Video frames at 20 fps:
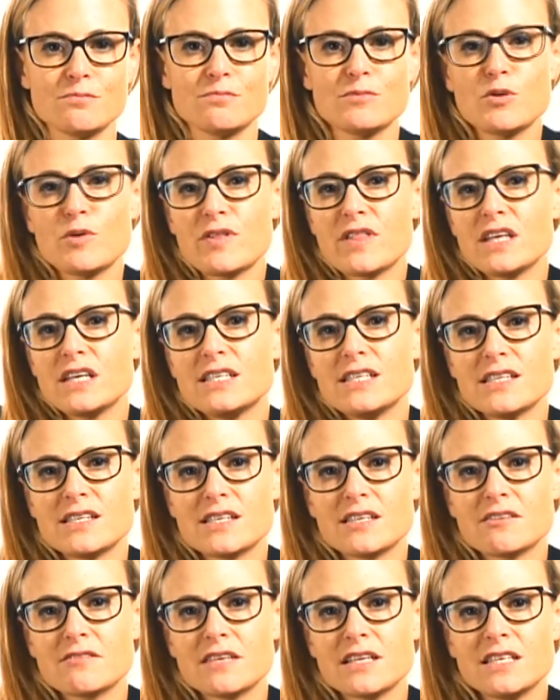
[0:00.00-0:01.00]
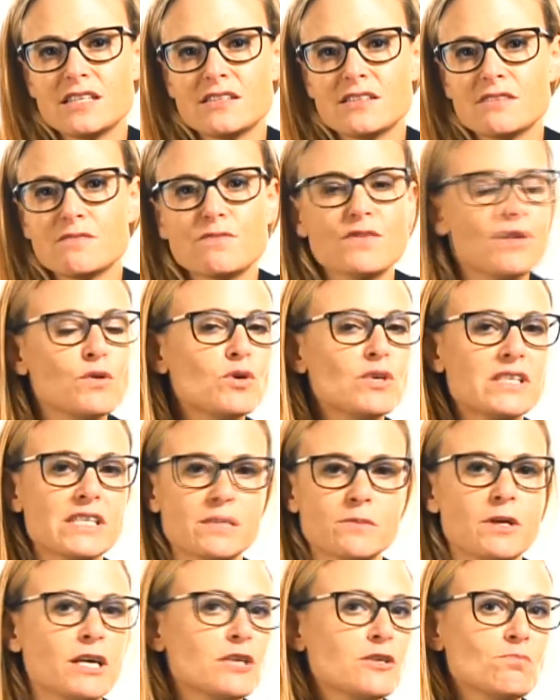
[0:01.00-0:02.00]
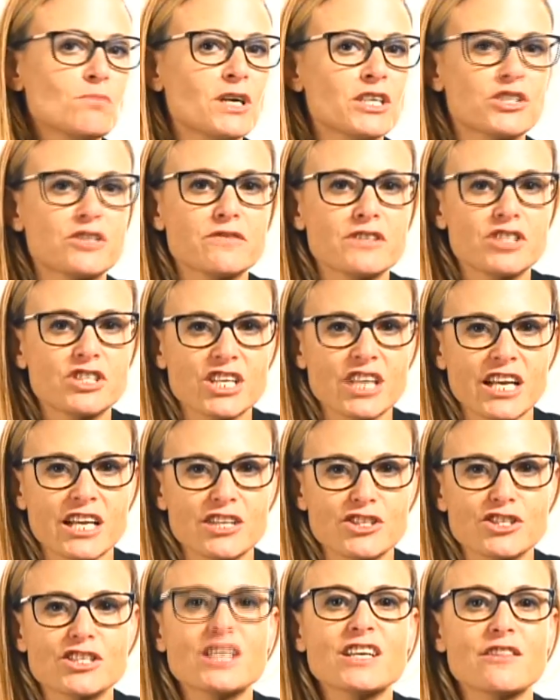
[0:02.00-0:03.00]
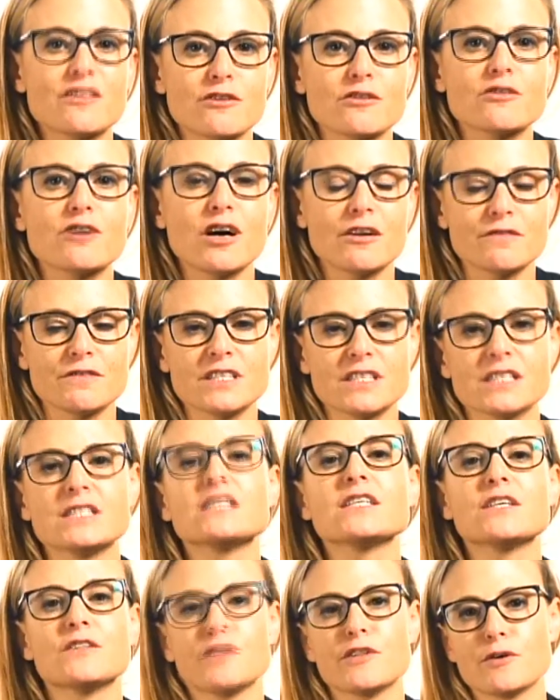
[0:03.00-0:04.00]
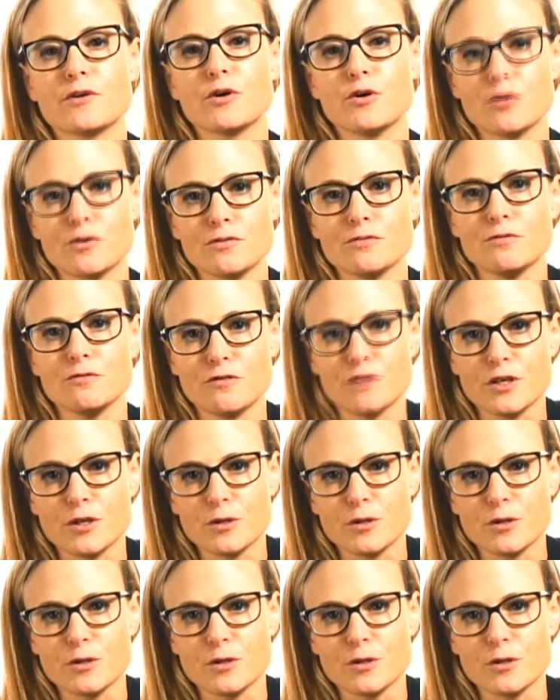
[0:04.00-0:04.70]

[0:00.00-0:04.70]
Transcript: But when they disagreed, there wasn't as much of a change in their confidence in their own